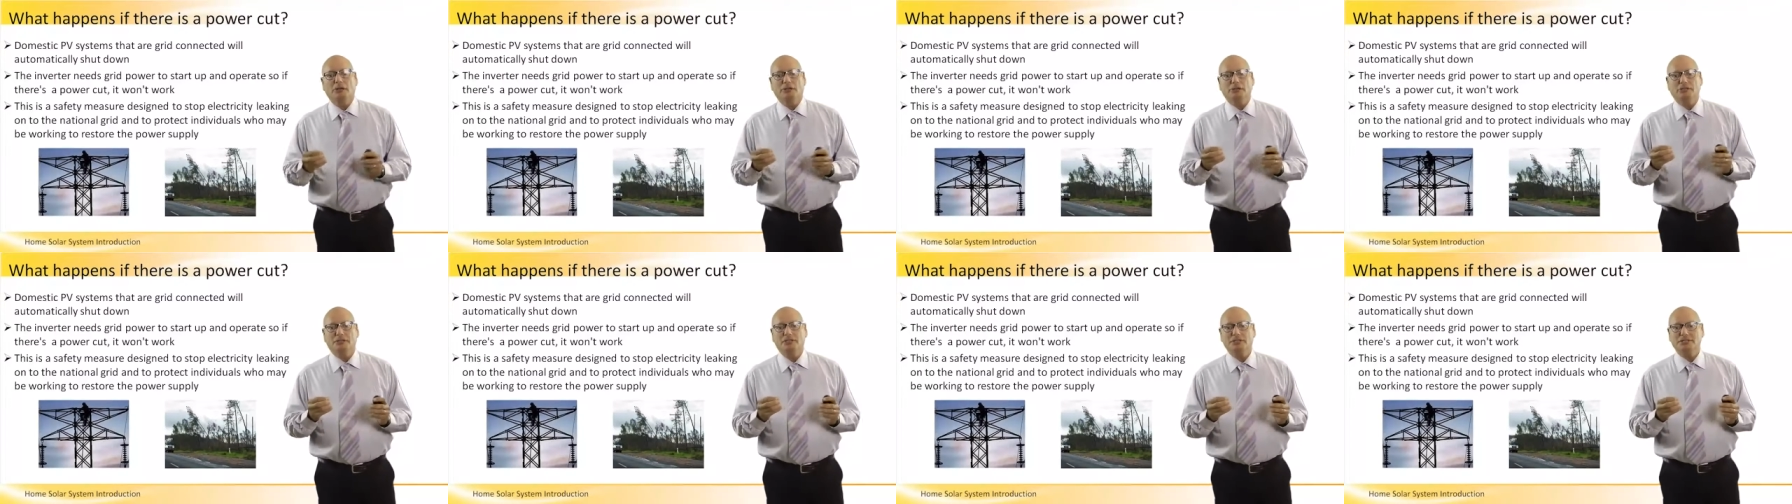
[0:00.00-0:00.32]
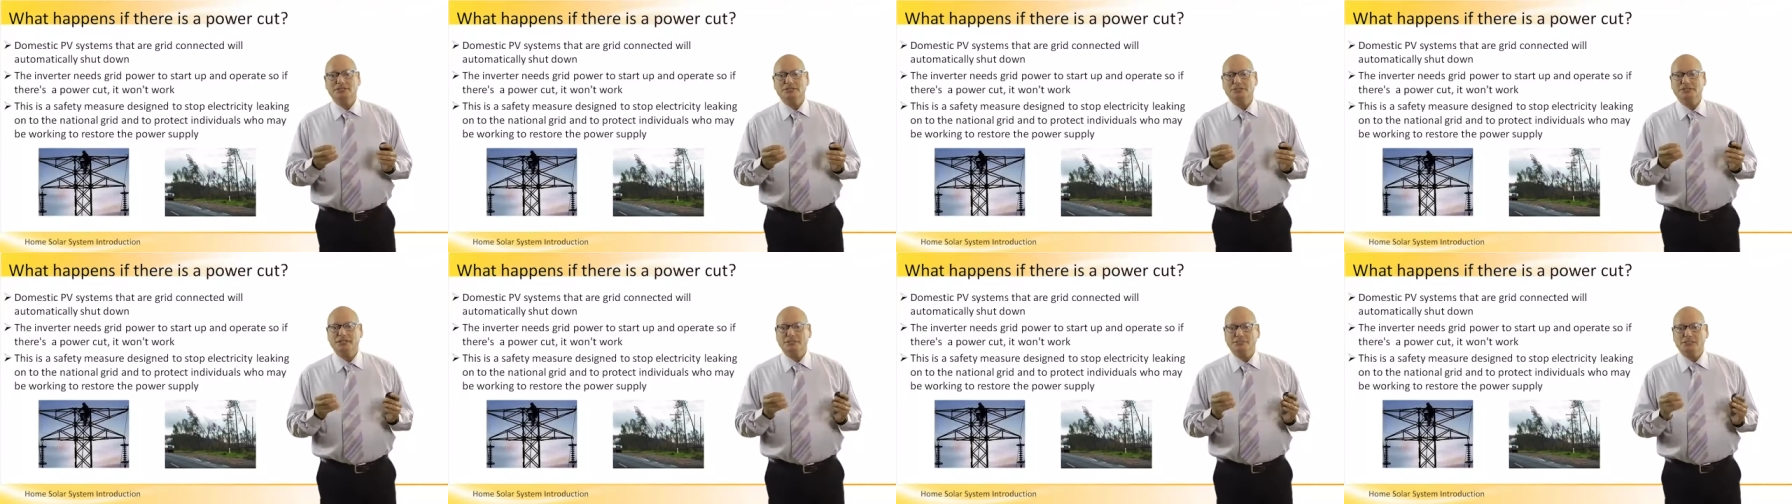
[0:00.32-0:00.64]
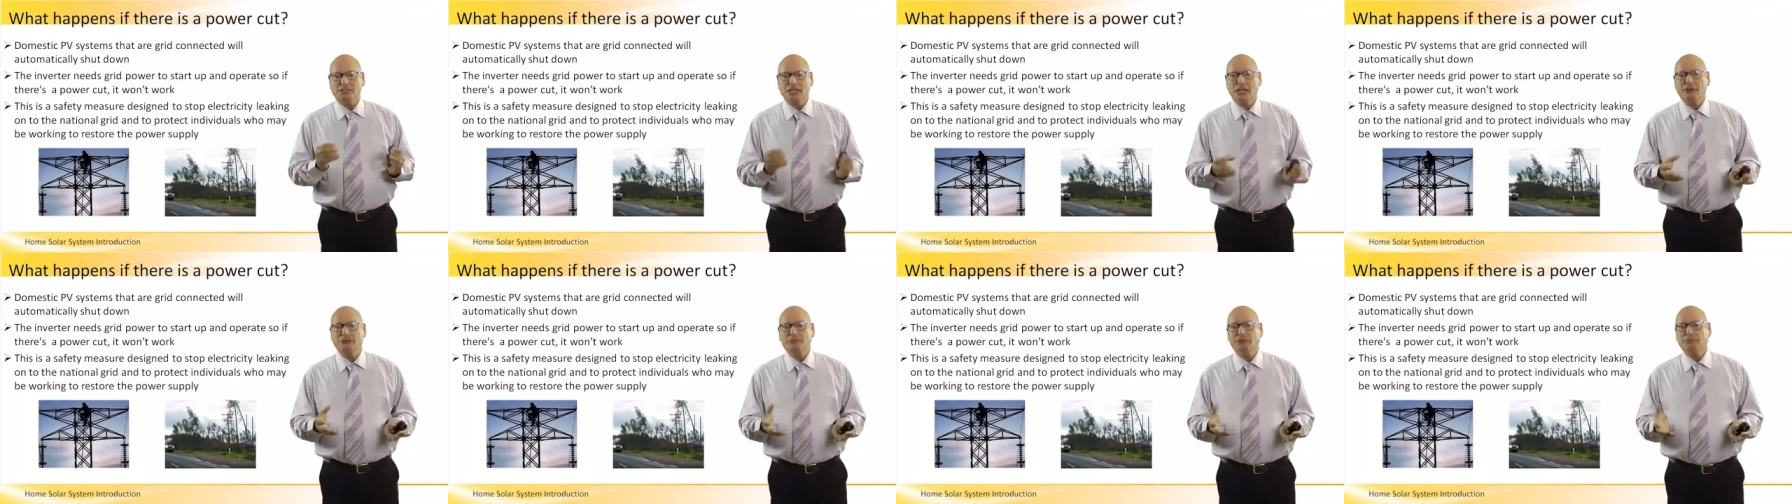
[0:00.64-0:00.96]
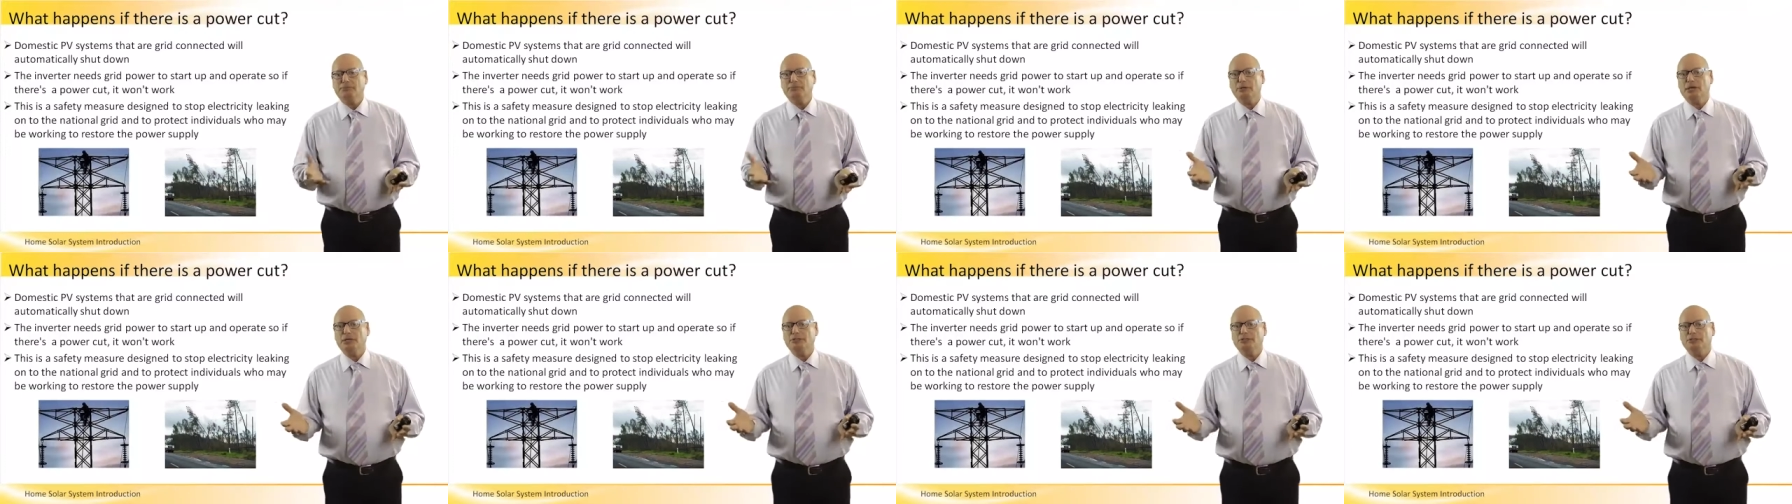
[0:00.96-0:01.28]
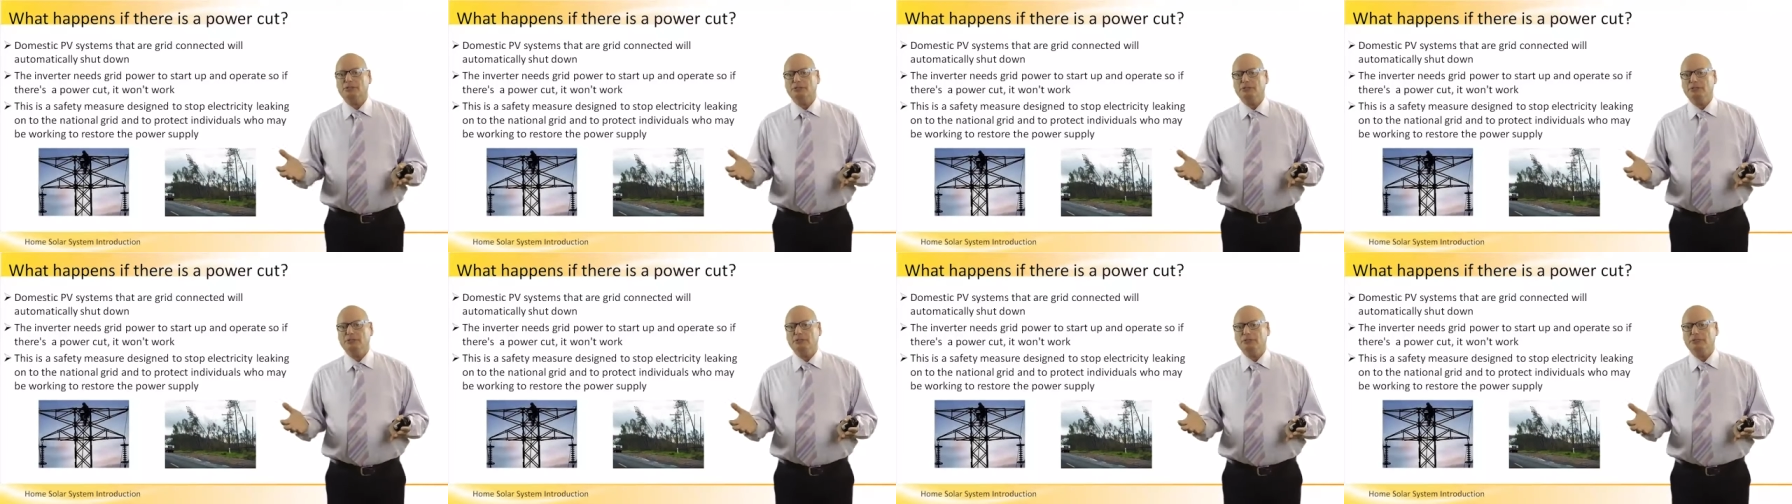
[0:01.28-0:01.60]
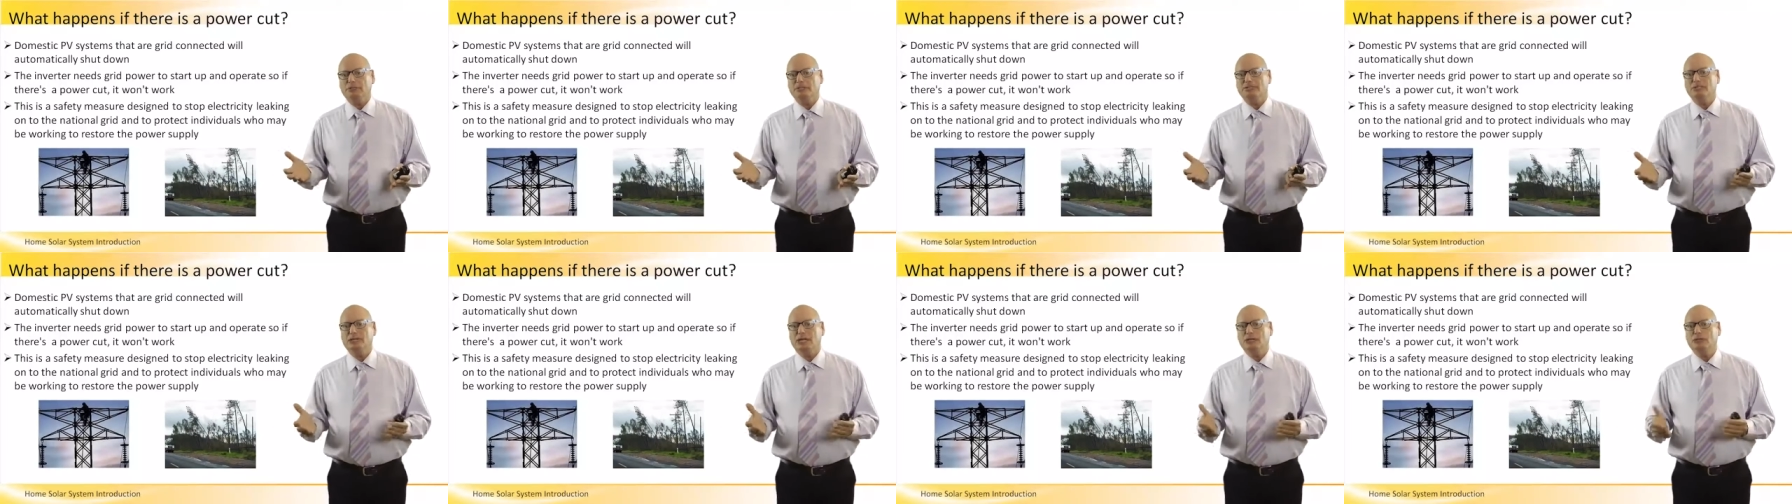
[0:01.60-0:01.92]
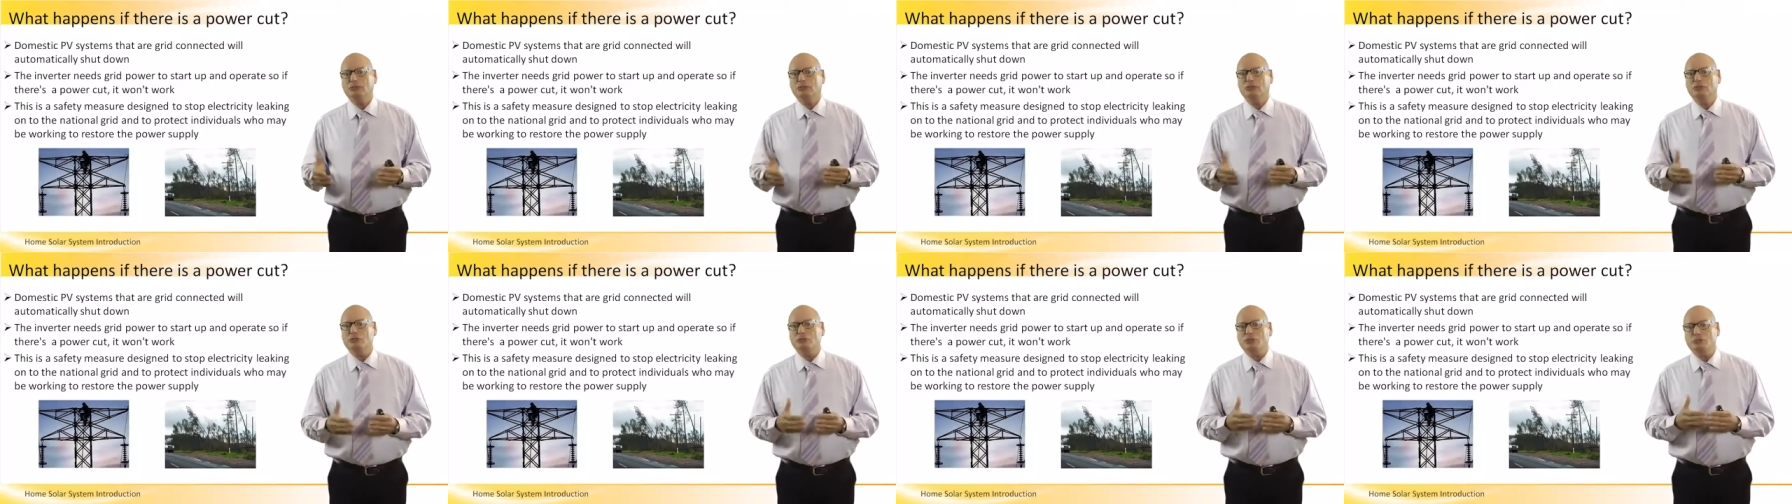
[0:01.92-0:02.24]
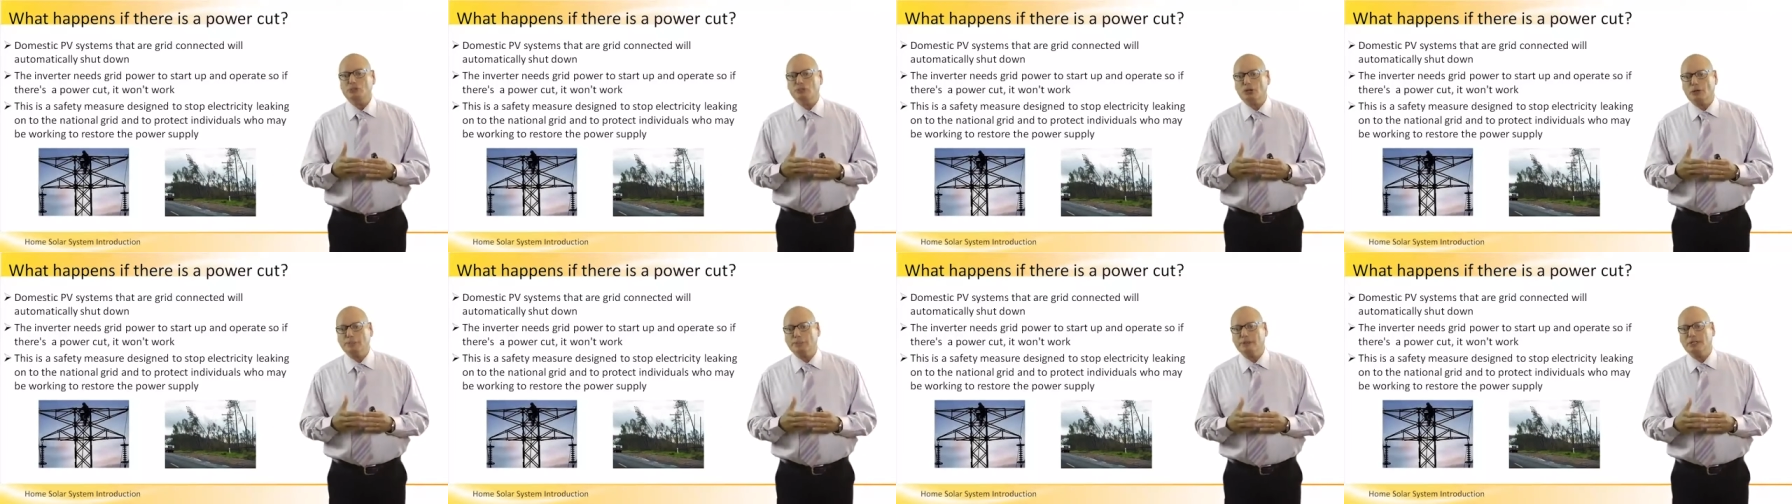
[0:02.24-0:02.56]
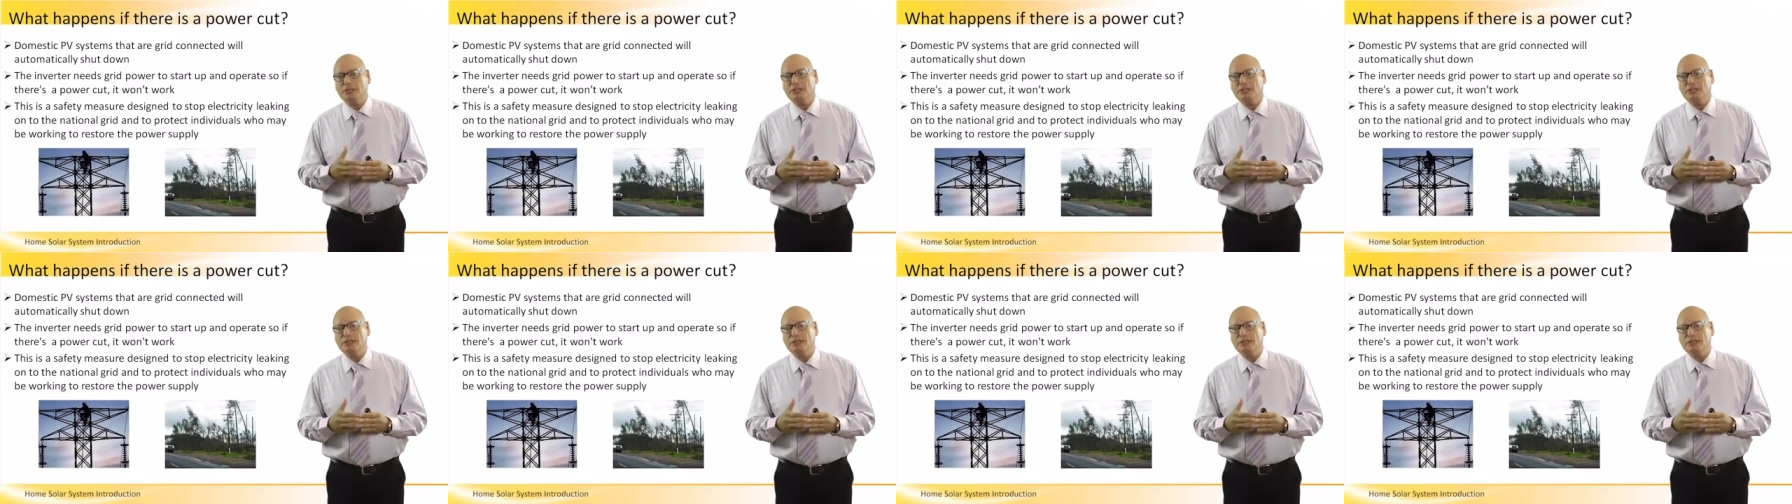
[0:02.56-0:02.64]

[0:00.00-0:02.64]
This is a safety pressure designed to stop